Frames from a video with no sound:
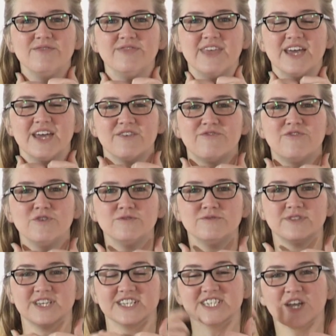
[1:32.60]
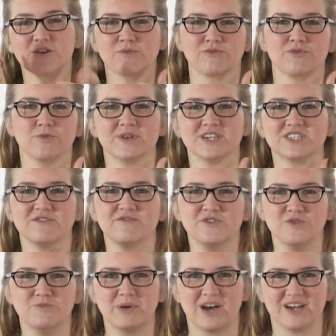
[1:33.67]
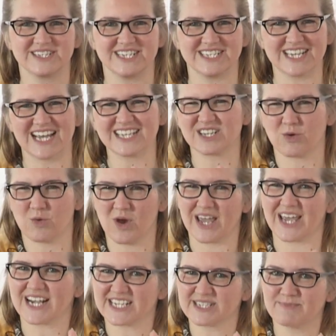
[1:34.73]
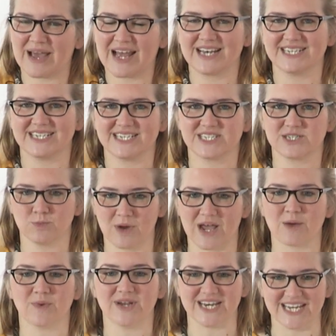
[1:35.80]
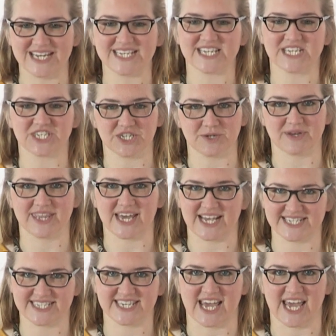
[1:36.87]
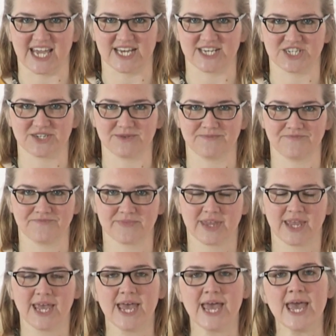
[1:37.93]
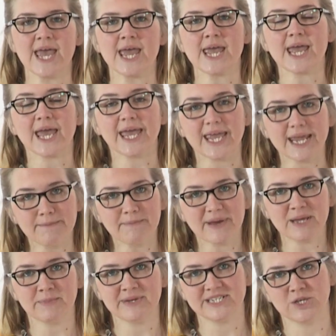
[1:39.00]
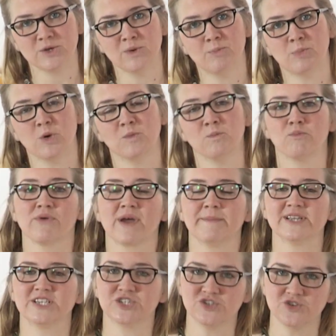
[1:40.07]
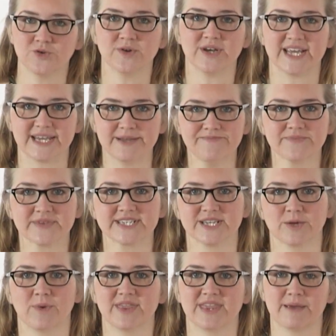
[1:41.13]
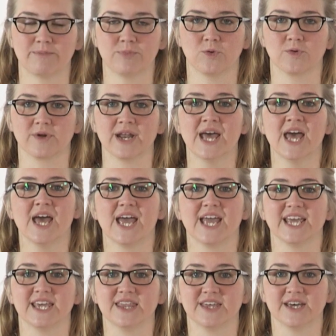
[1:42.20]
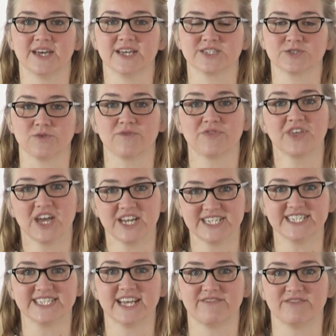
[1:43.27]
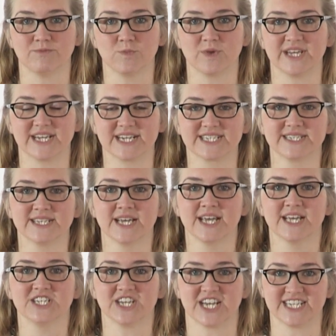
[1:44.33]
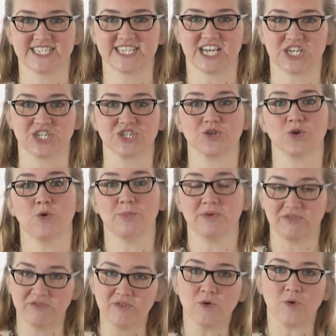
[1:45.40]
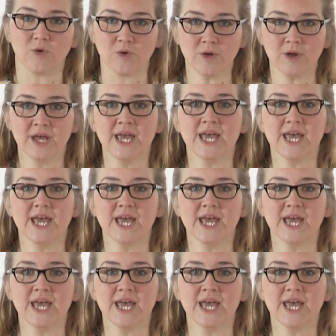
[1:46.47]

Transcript: the tunnel through which the food passes hasn't quite expanded to where we need it to at that stage. In babies who are born prematurely, so when they're born either sort of 37 weeks gestation or before,